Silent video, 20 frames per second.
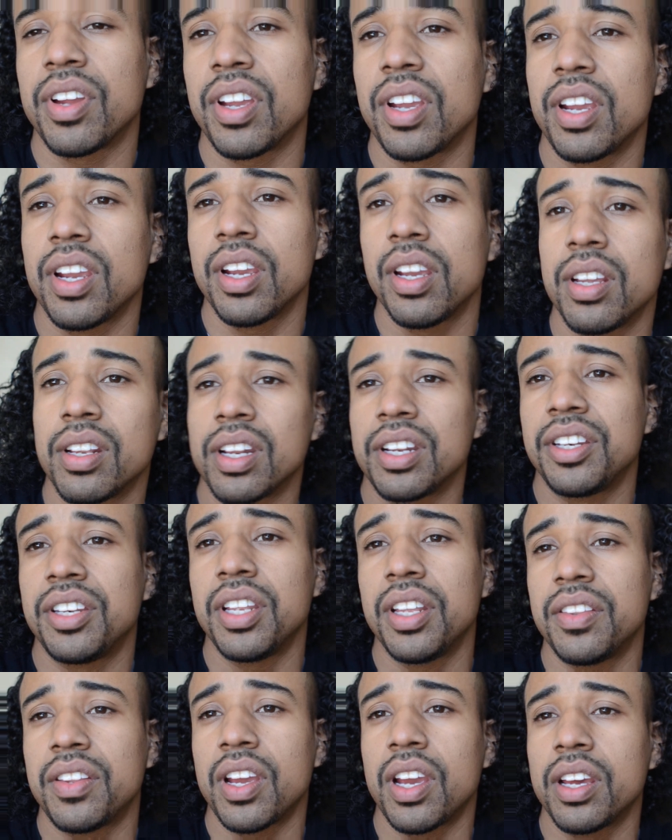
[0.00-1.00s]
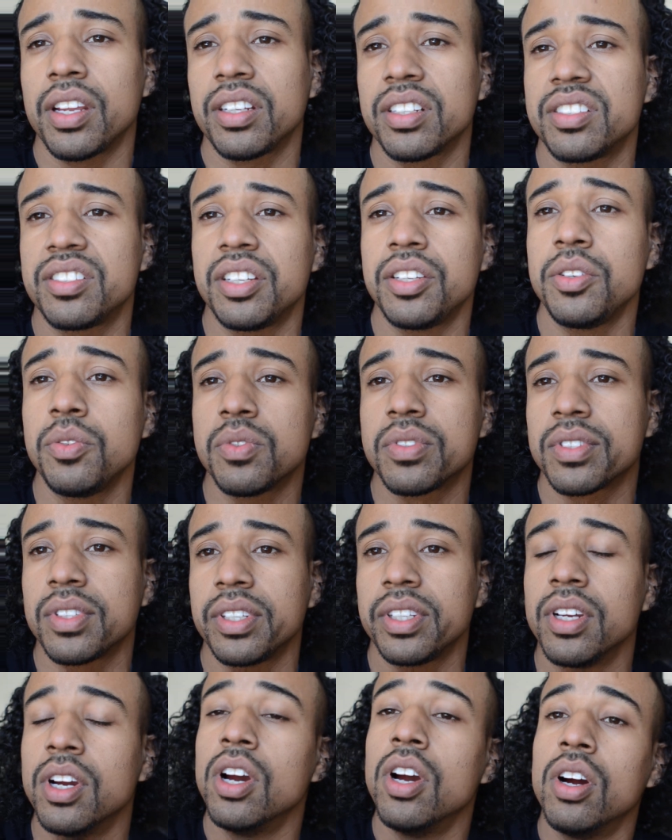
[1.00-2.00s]
and I did that
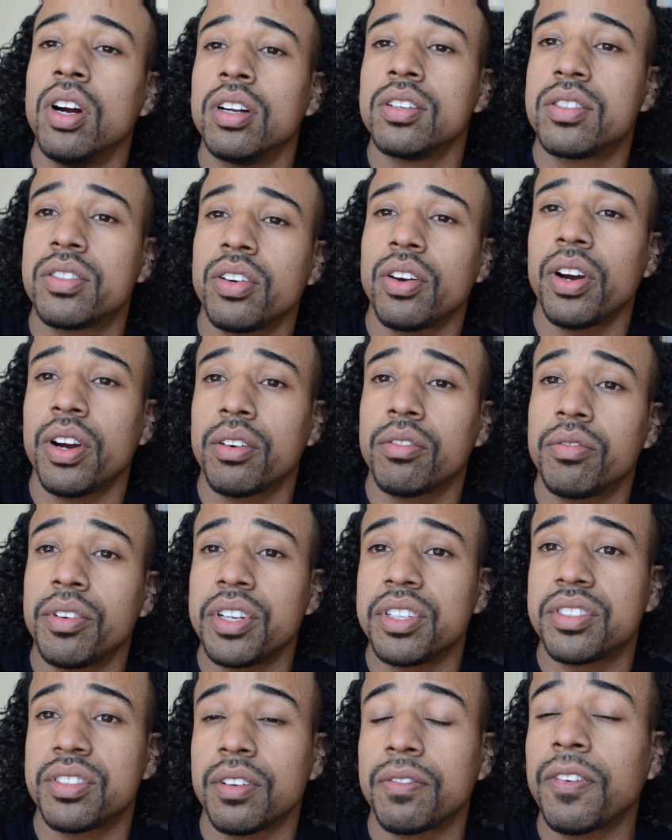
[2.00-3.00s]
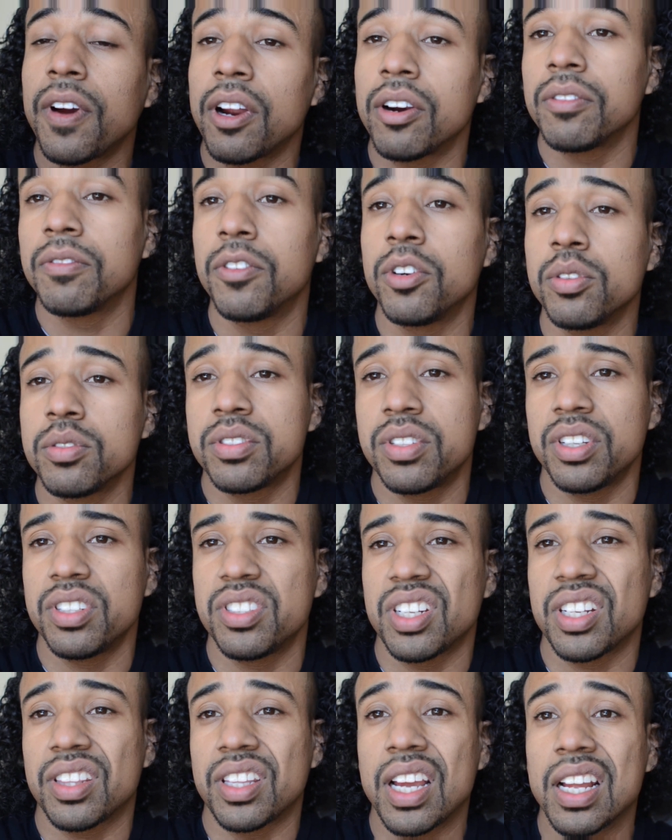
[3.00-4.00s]
continuously until I reached the final
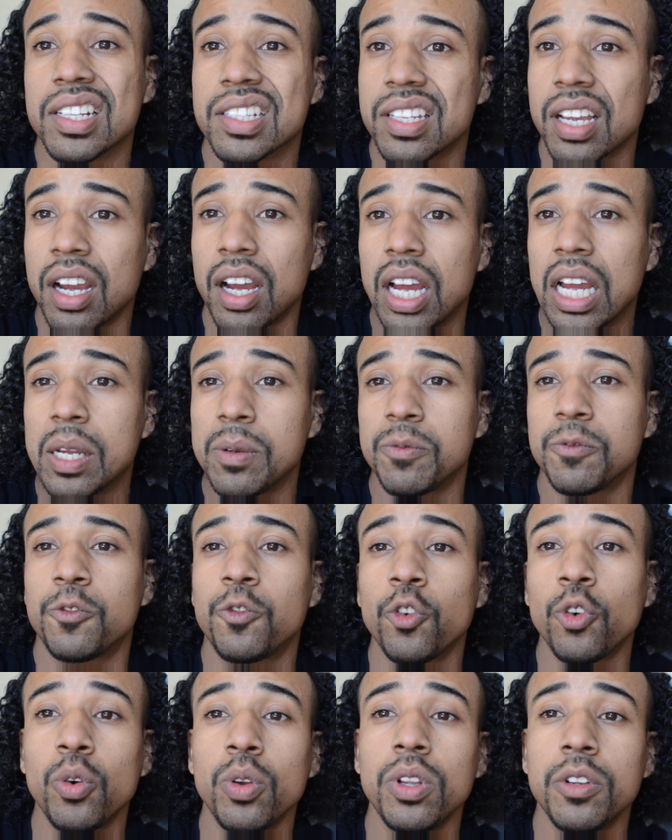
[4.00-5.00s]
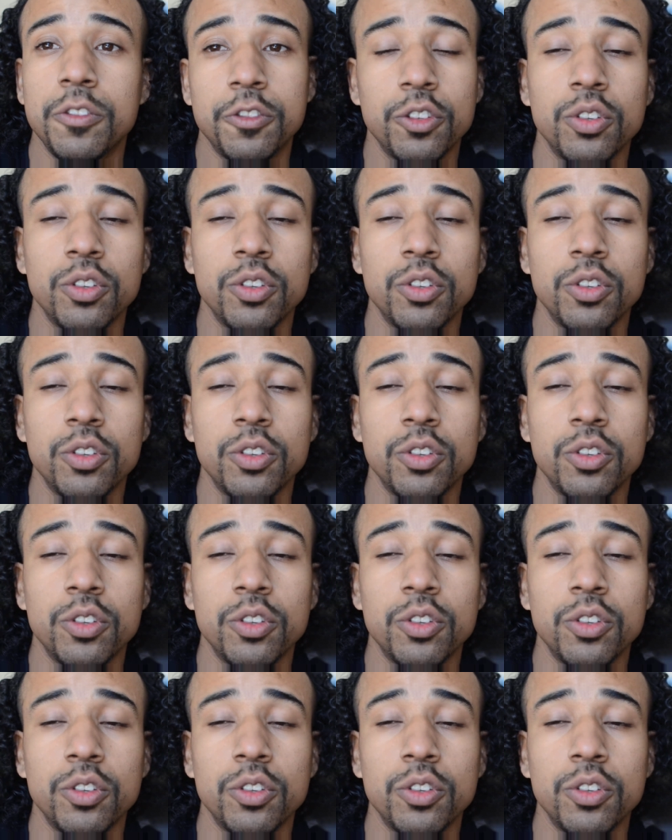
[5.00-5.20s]
voltage. At that time, fully